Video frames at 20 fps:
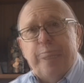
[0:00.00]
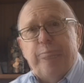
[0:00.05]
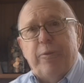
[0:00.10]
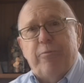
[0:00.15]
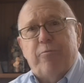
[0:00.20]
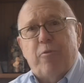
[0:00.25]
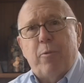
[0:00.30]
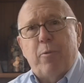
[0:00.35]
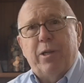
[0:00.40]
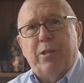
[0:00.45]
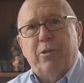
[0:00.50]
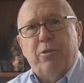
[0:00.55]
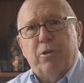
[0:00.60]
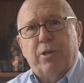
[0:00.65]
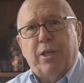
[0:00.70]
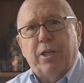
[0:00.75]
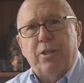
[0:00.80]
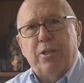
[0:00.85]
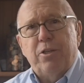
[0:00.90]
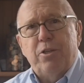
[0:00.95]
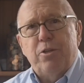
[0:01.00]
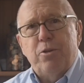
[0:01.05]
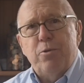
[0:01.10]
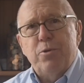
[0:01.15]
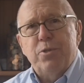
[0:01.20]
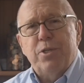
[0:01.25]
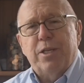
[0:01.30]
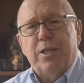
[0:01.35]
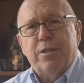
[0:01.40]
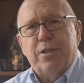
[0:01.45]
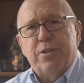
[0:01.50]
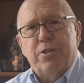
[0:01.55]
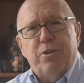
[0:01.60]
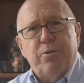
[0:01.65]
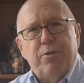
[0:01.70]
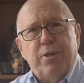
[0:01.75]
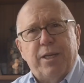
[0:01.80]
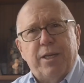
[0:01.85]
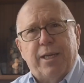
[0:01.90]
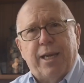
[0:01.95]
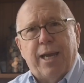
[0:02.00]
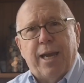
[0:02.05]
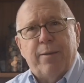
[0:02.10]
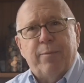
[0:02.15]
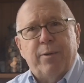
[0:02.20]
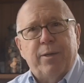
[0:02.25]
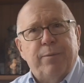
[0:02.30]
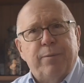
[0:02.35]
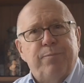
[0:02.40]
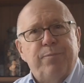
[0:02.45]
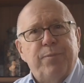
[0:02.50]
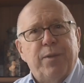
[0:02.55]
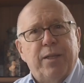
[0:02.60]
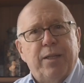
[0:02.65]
Before we look at using this unique camera,